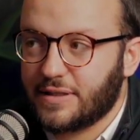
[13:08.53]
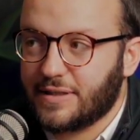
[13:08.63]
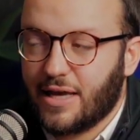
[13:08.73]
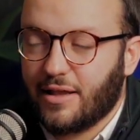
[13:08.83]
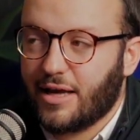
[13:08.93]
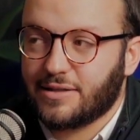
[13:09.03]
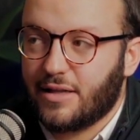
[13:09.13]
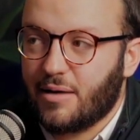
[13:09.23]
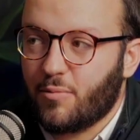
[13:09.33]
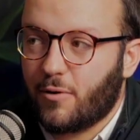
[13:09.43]
Kelly has a
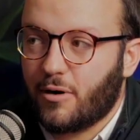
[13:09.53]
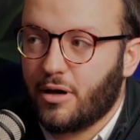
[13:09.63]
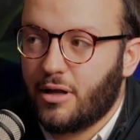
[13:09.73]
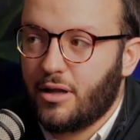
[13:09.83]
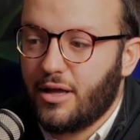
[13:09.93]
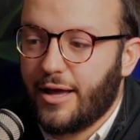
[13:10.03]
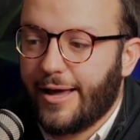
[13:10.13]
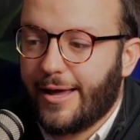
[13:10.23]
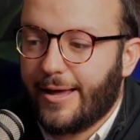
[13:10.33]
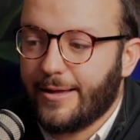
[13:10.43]
lot more
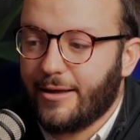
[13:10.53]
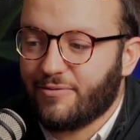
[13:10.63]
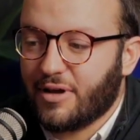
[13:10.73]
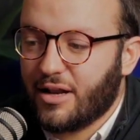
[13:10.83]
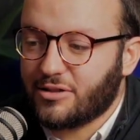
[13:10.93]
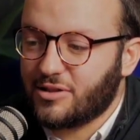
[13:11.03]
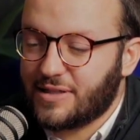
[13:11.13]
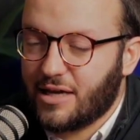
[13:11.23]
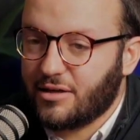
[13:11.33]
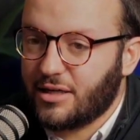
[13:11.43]
of connections
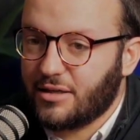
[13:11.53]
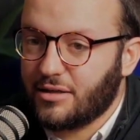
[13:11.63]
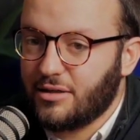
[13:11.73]
down in,